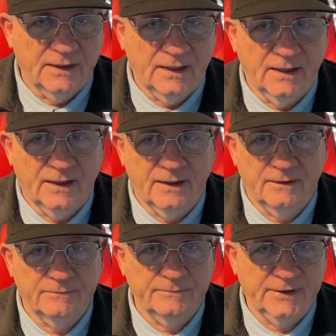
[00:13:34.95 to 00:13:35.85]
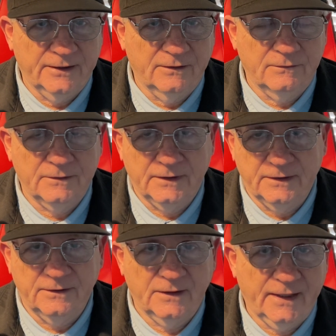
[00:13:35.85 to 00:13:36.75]
and
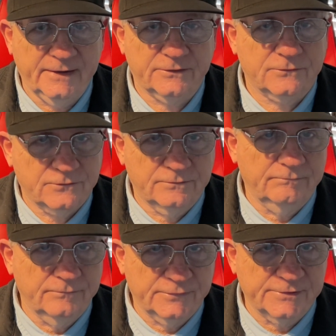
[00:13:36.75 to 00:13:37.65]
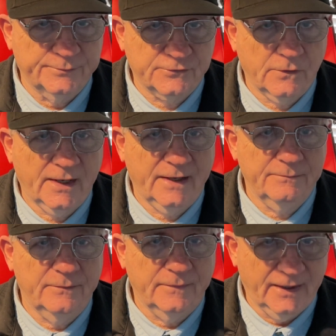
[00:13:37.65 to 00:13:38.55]
you like, subscribe
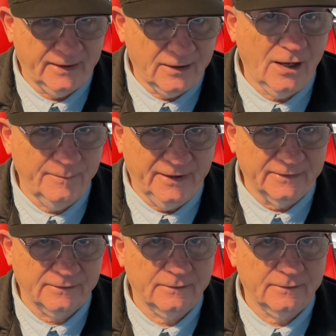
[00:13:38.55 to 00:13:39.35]
and comment.